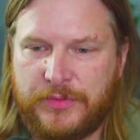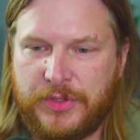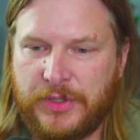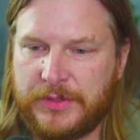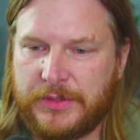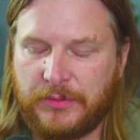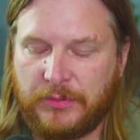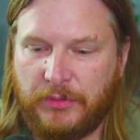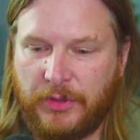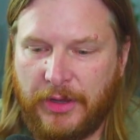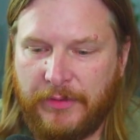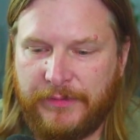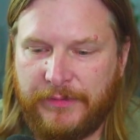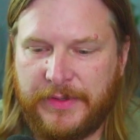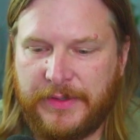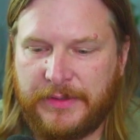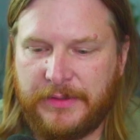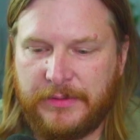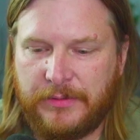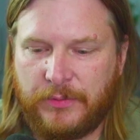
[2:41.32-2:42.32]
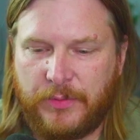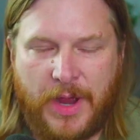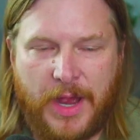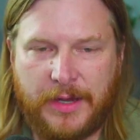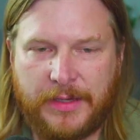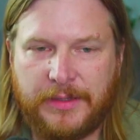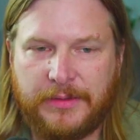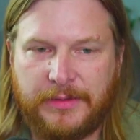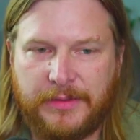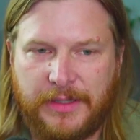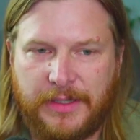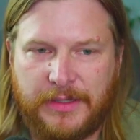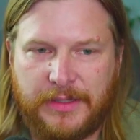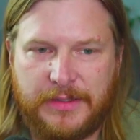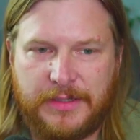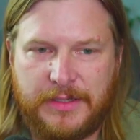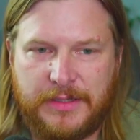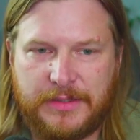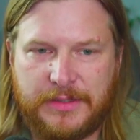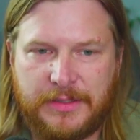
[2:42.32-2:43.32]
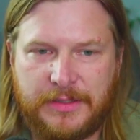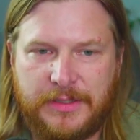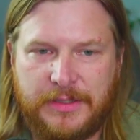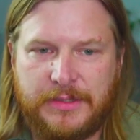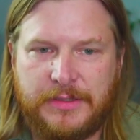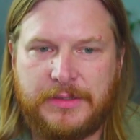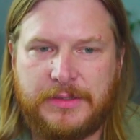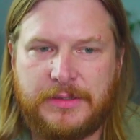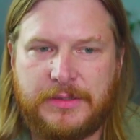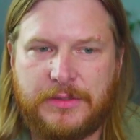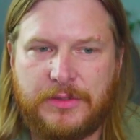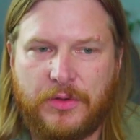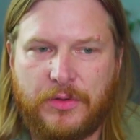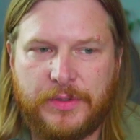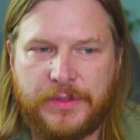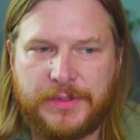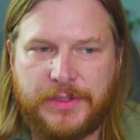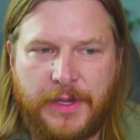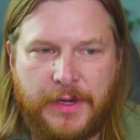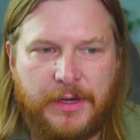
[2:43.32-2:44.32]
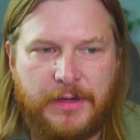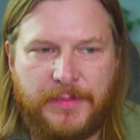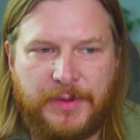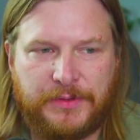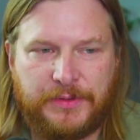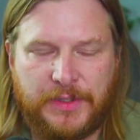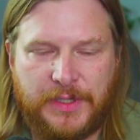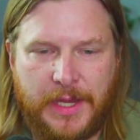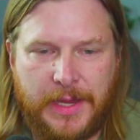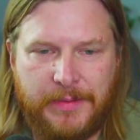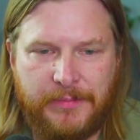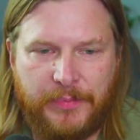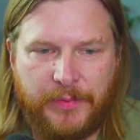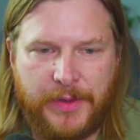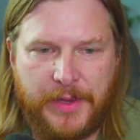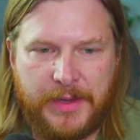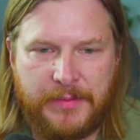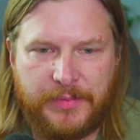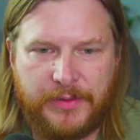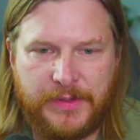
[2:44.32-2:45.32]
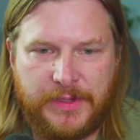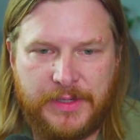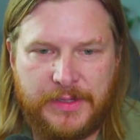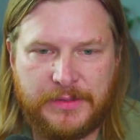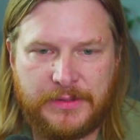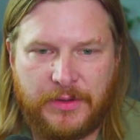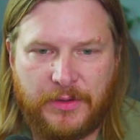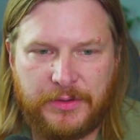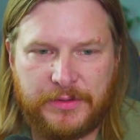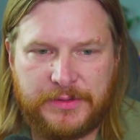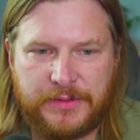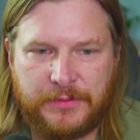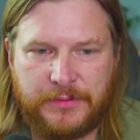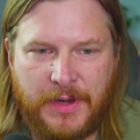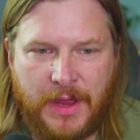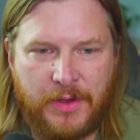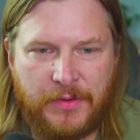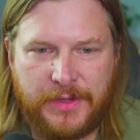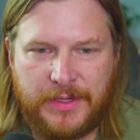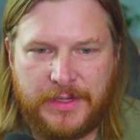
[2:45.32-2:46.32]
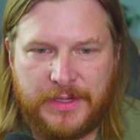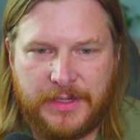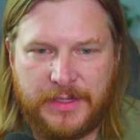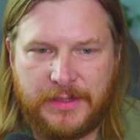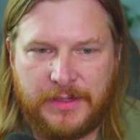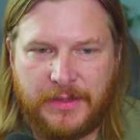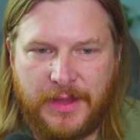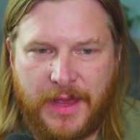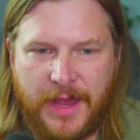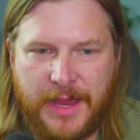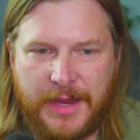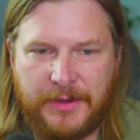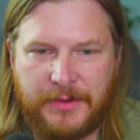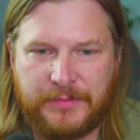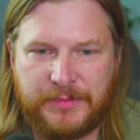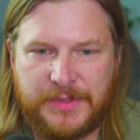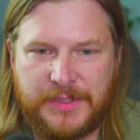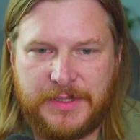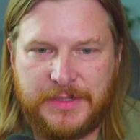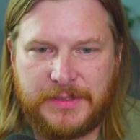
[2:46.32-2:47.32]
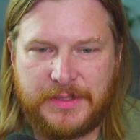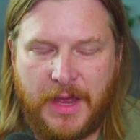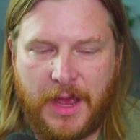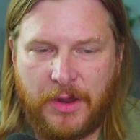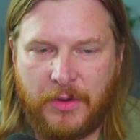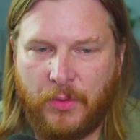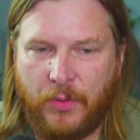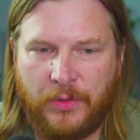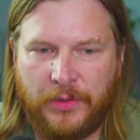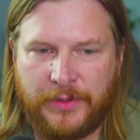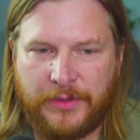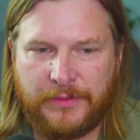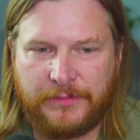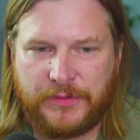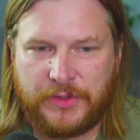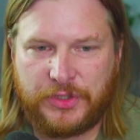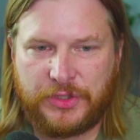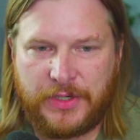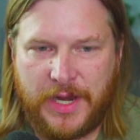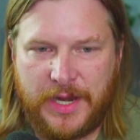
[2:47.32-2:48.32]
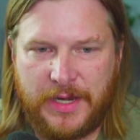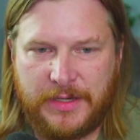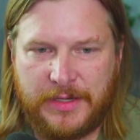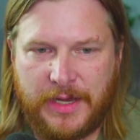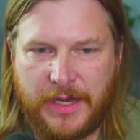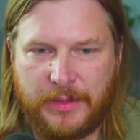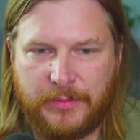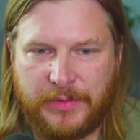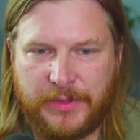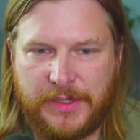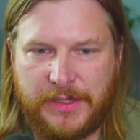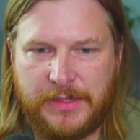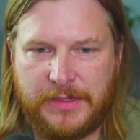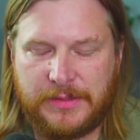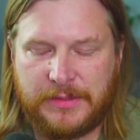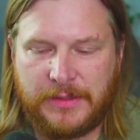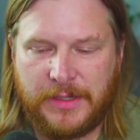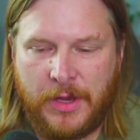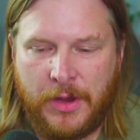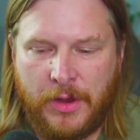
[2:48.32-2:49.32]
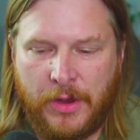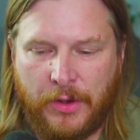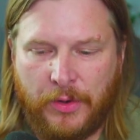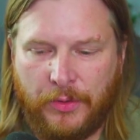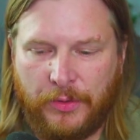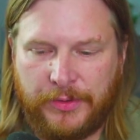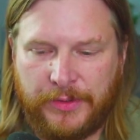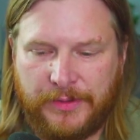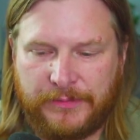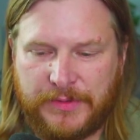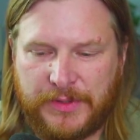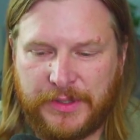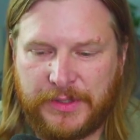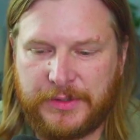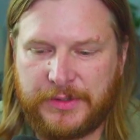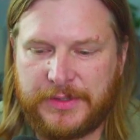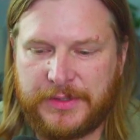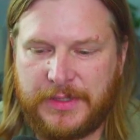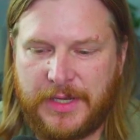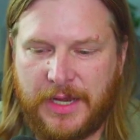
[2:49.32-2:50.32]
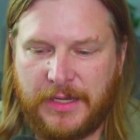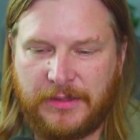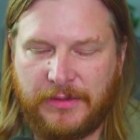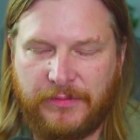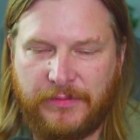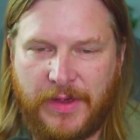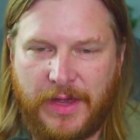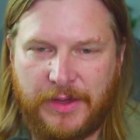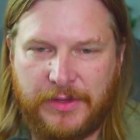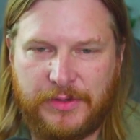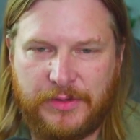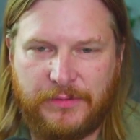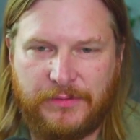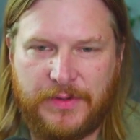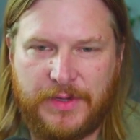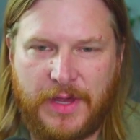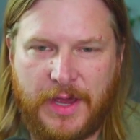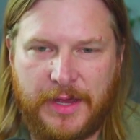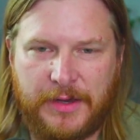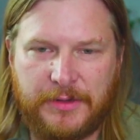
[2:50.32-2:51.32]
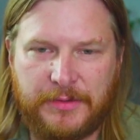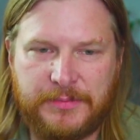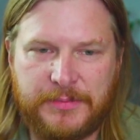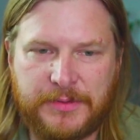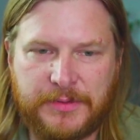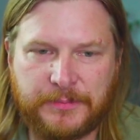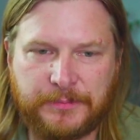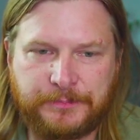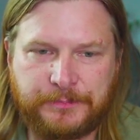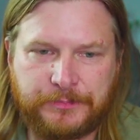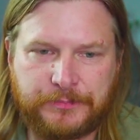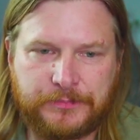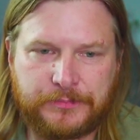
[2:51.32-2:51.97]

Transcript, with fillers: just loving Rocket League, and he's so excited about the gameplay, but he's also now getting into the items. He's not old enough to trade yet, but he's old enough to understand the value of the items.